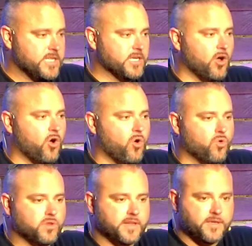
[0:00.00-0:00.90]
The
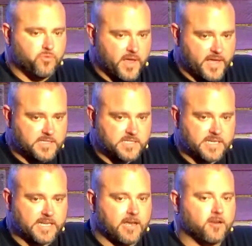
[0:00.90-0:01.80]
only way
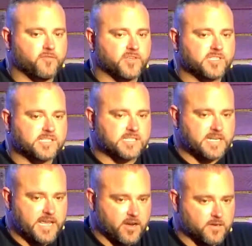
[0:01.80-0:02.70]
to get out of a
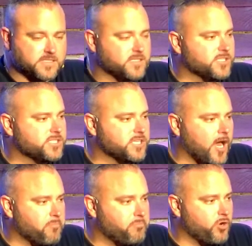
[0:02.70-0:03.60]
snare is to
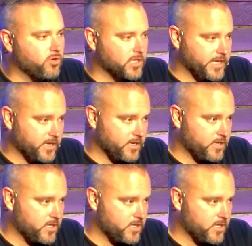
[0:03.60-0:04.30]
stop pulling.